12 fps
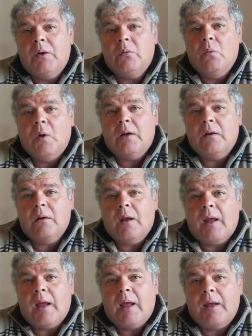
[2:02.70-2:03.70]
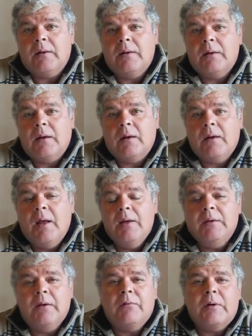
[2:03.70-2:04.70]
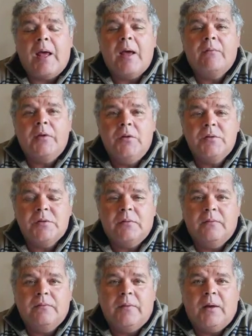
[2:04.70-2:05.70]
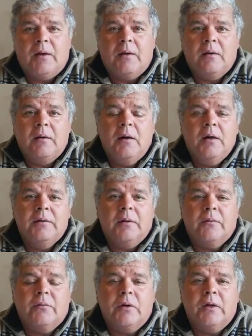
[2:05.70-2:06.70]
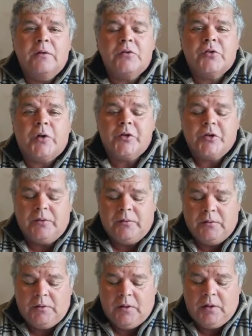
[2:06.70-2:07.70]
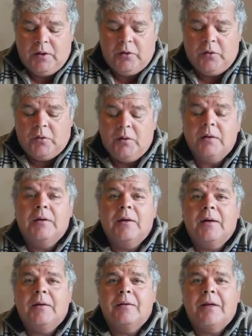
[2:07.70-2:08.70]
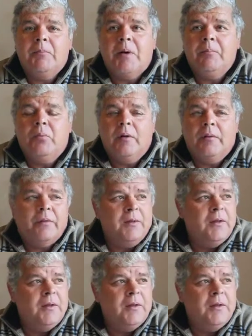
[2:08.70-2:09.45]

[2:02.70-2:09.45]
and different avenues of delivering instruction you could come up with.